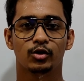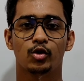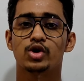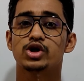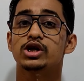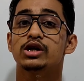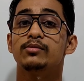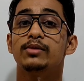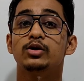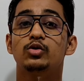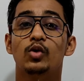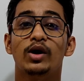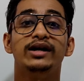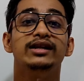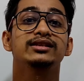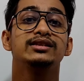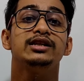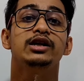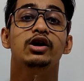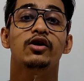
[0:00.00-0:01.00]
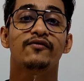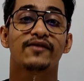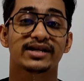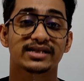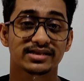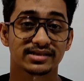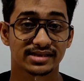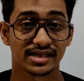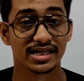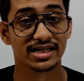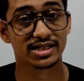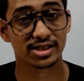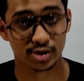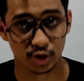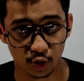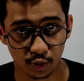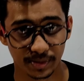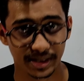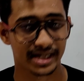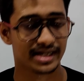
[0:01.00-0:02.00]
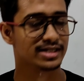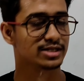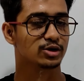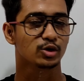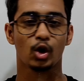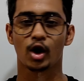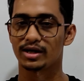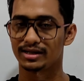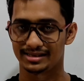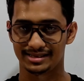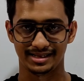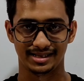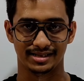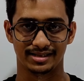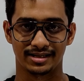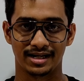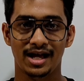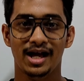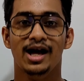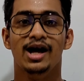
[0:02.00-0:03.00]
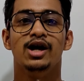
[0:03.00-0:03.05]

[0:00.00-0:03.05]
Question number 23 of exercise 2b, it is not there.